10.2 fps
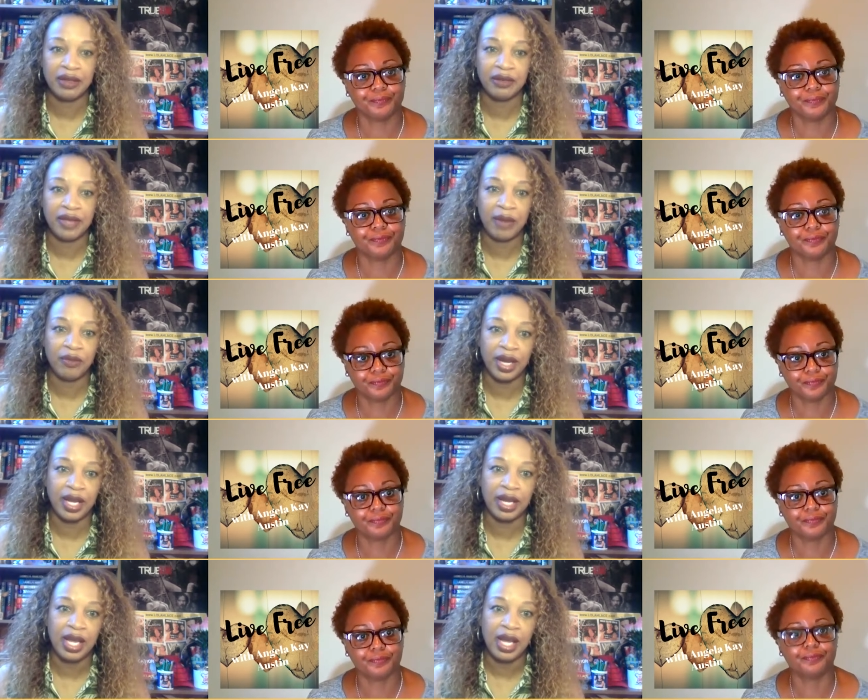Speaker 1: that way.
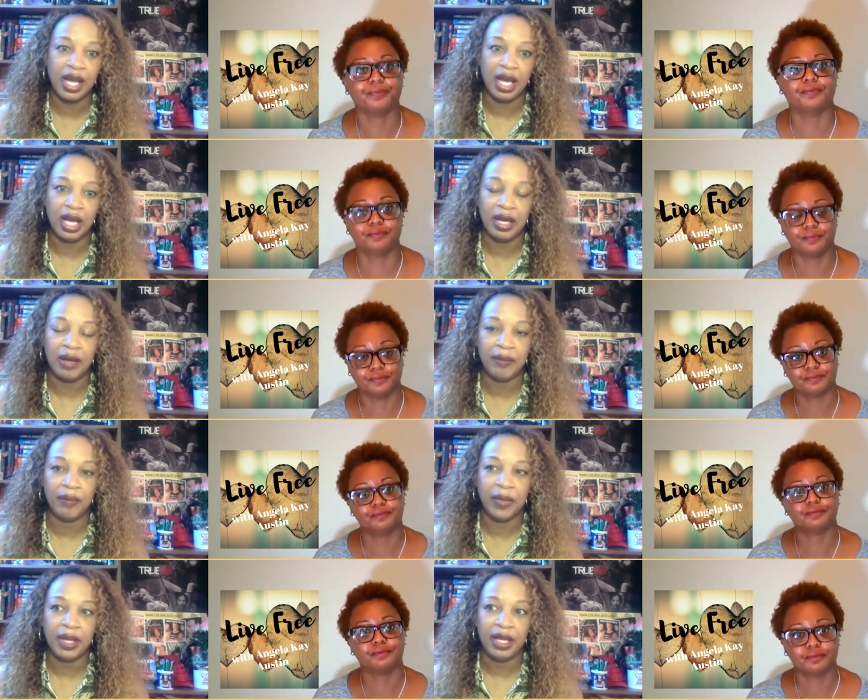Um,
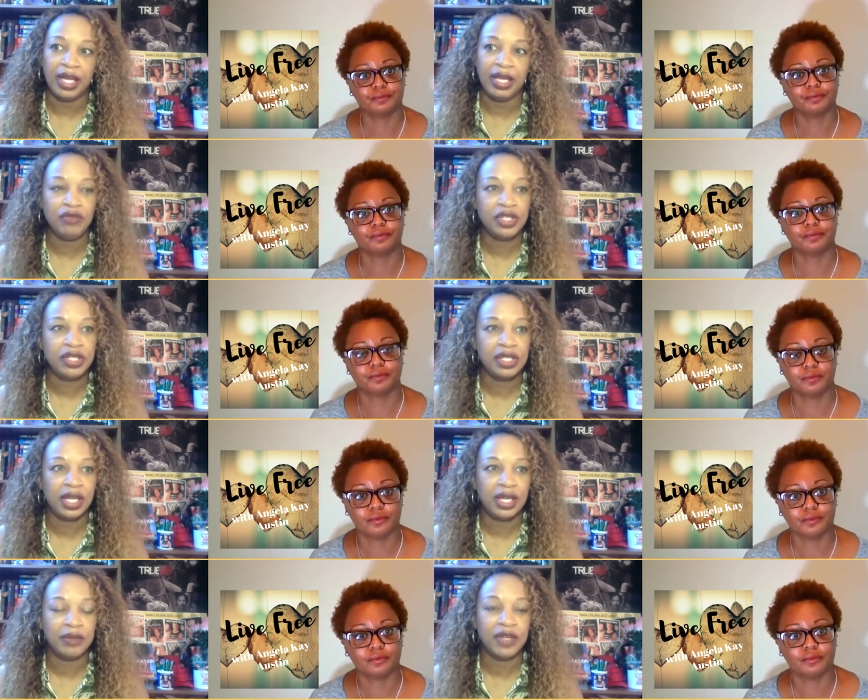it was uh,
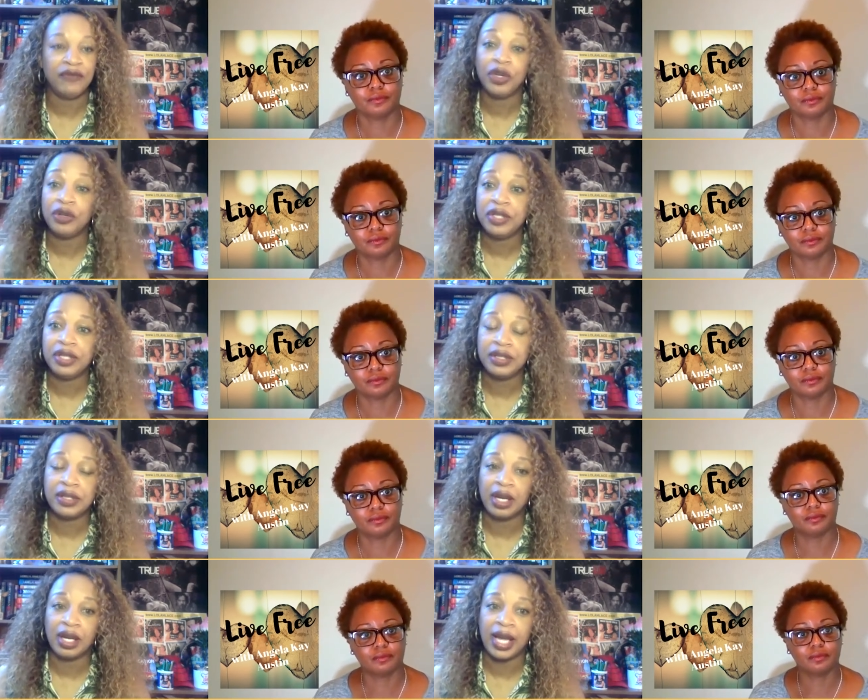the first
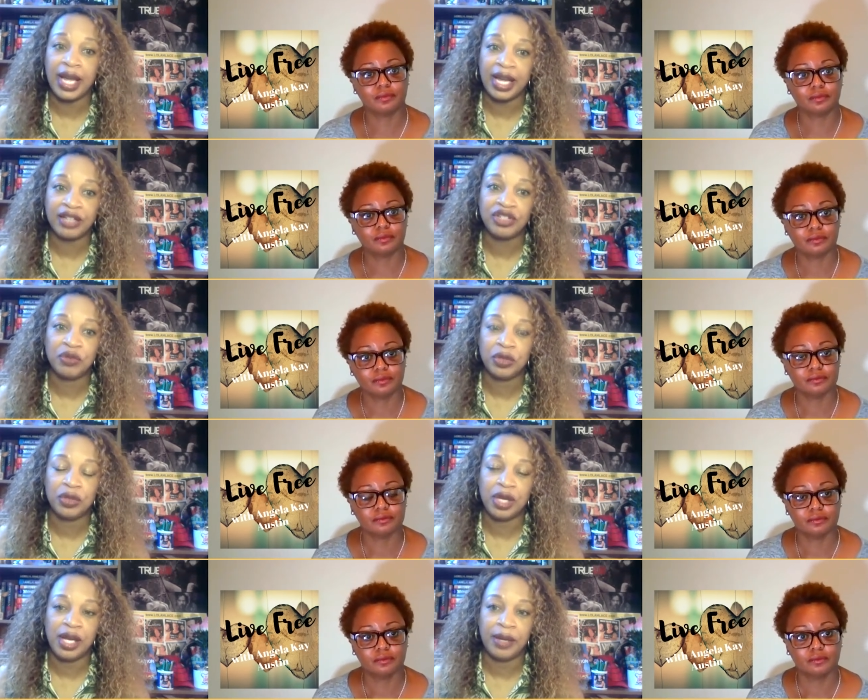actual
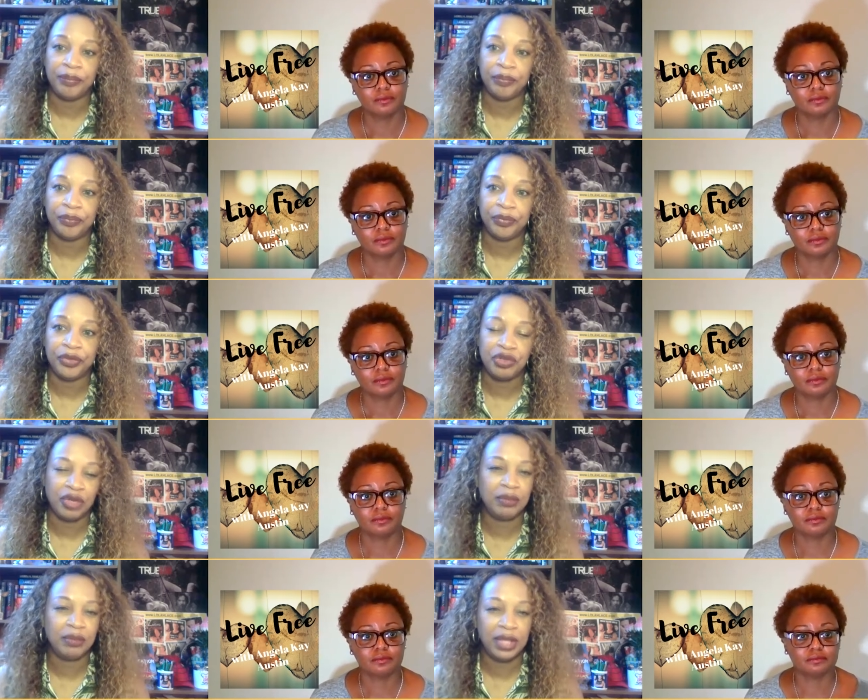um,
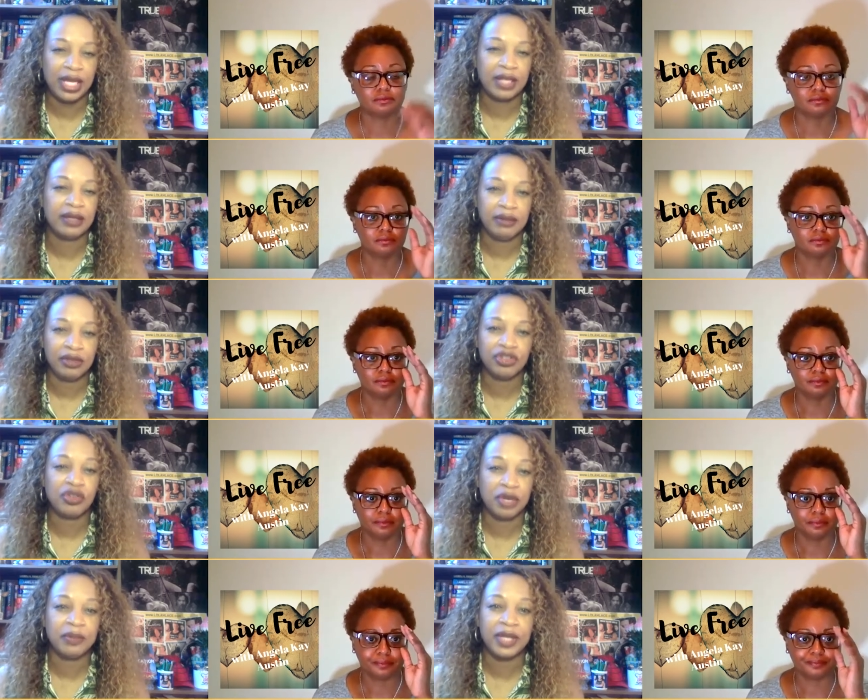screenplay
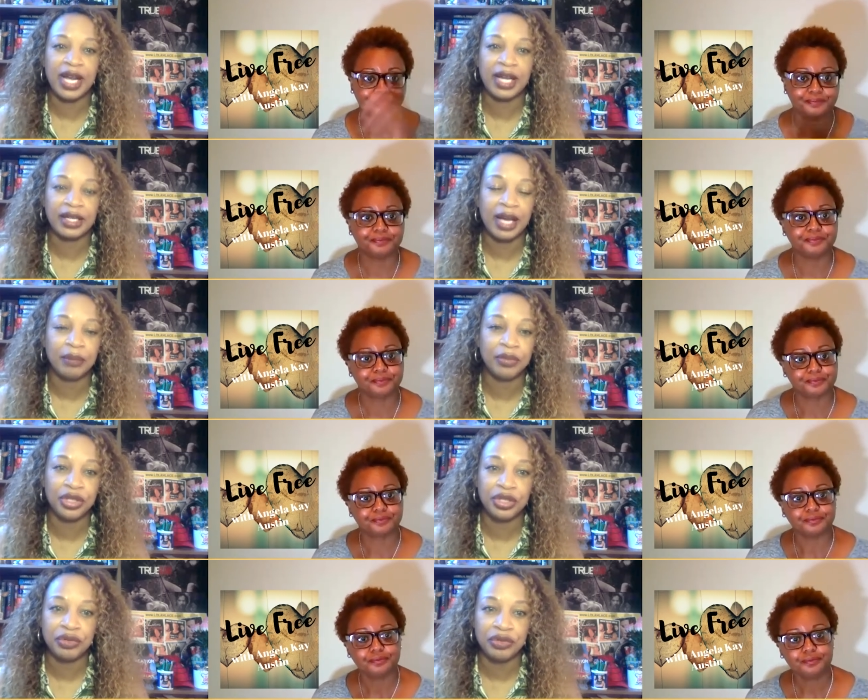script that I got
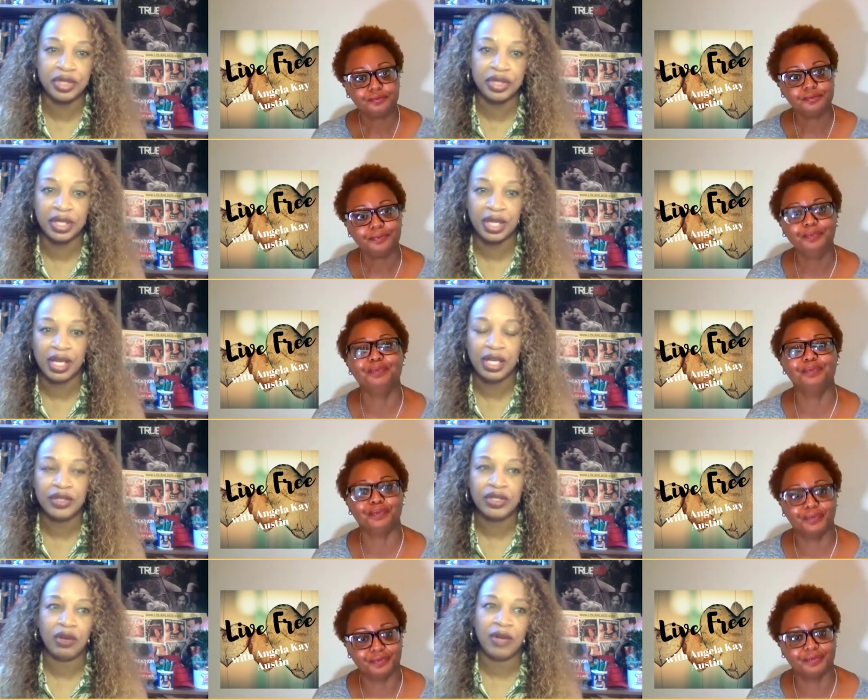produced.
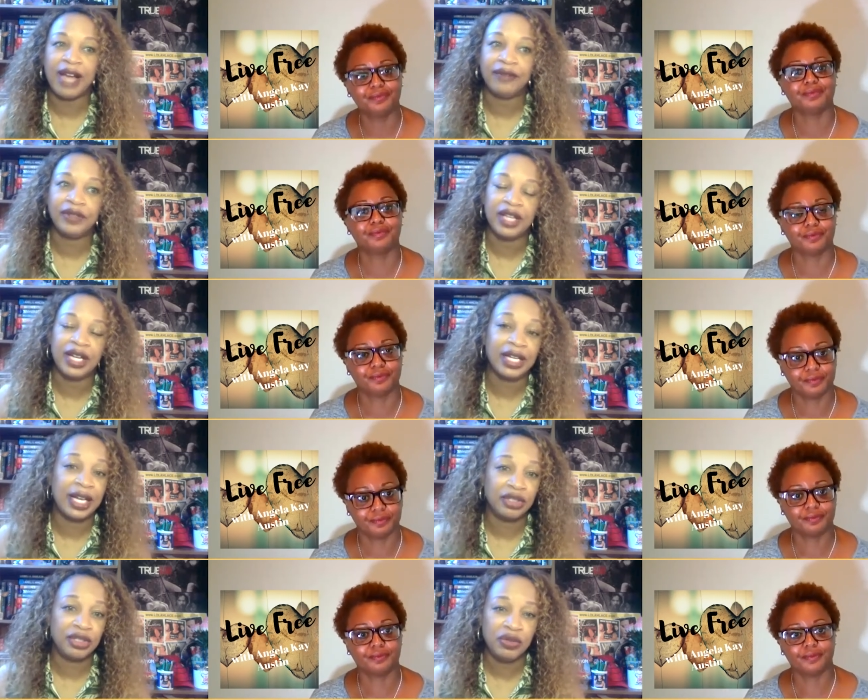So after that, I got
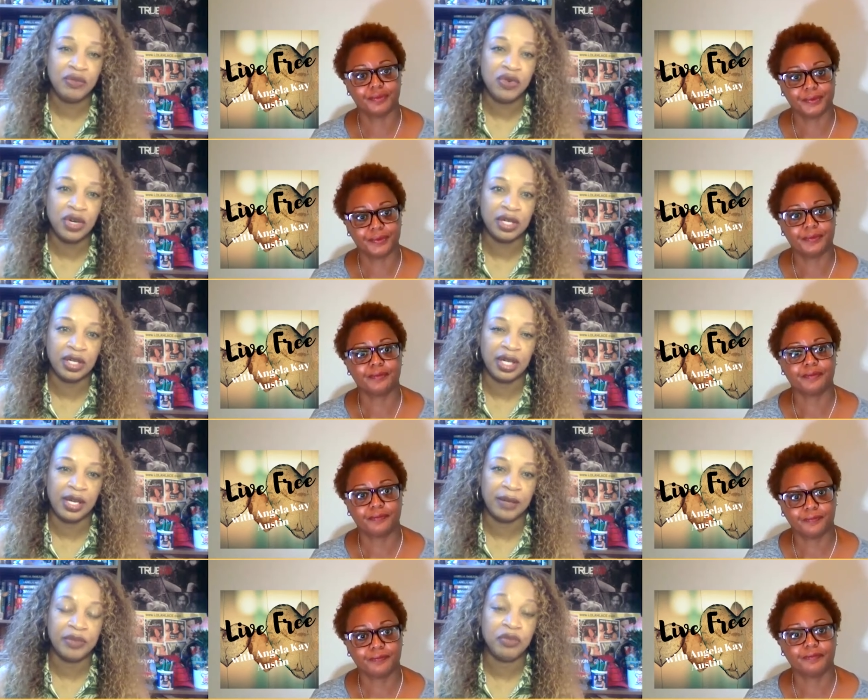two more um,
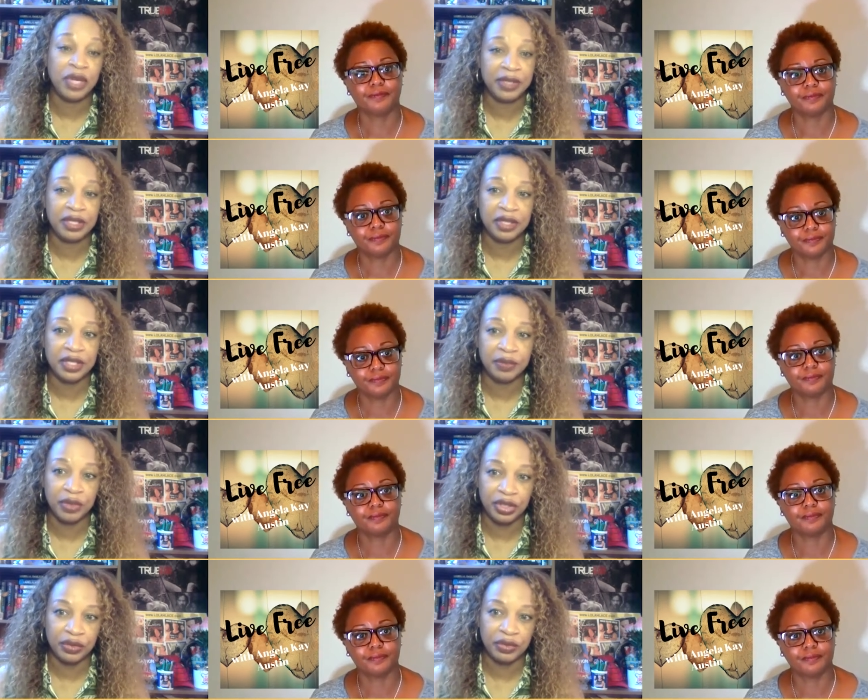web series
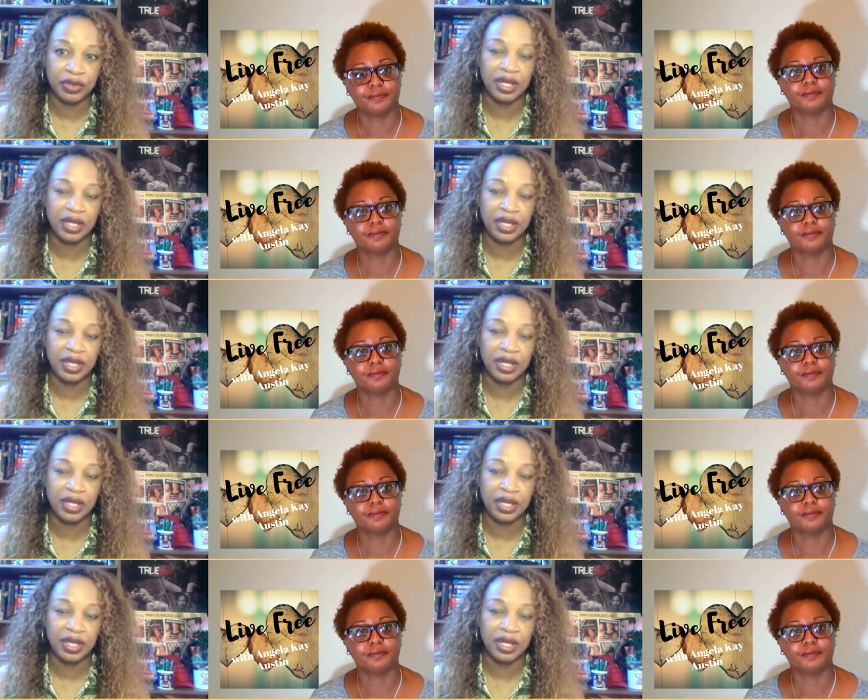produced.